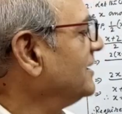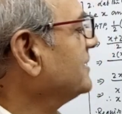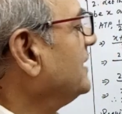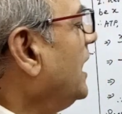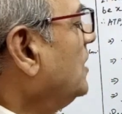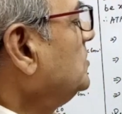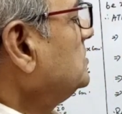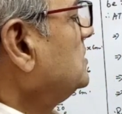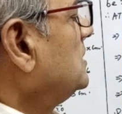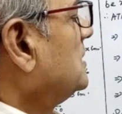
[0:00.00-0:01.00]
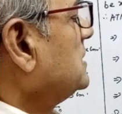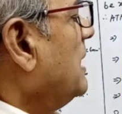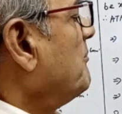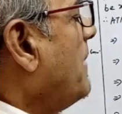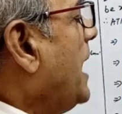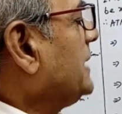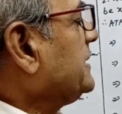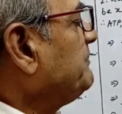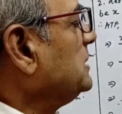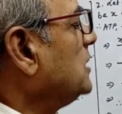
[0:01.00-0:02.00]
Now, the
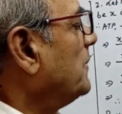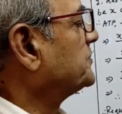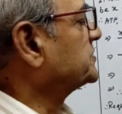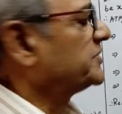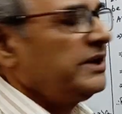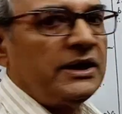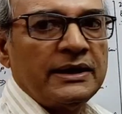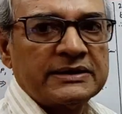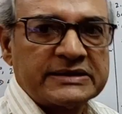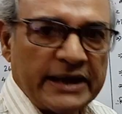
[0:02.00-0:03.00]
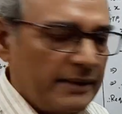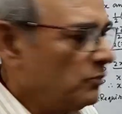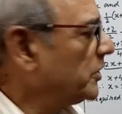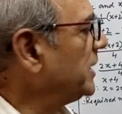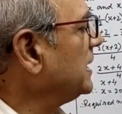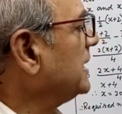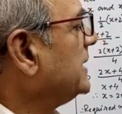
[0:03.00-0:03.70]
multiple of 3, same way,